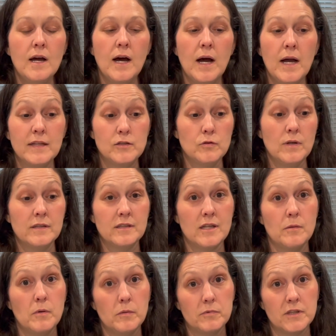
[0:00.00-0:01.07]
I do have to
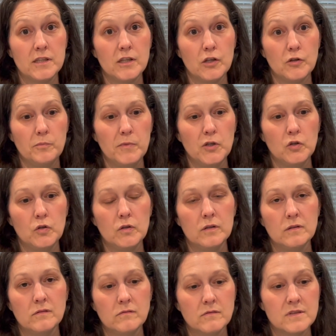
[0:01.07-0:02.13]
come up with another
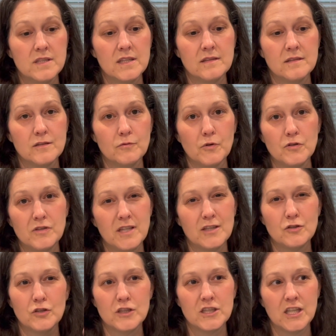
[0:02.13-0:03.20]
meal since the
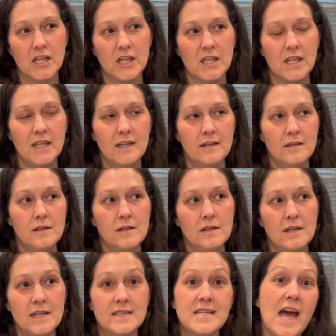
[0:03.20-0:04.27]
rotisserie chicken
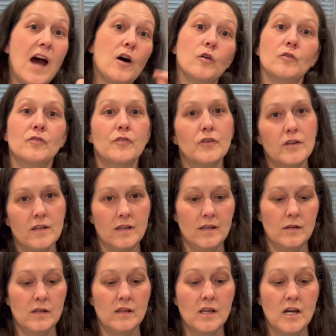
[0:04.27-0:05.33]
is out for the
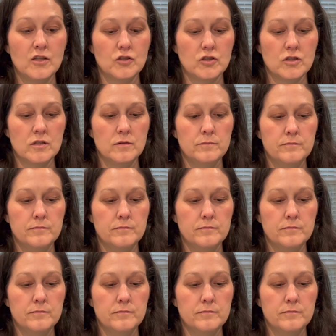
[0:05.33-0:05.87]
lunch.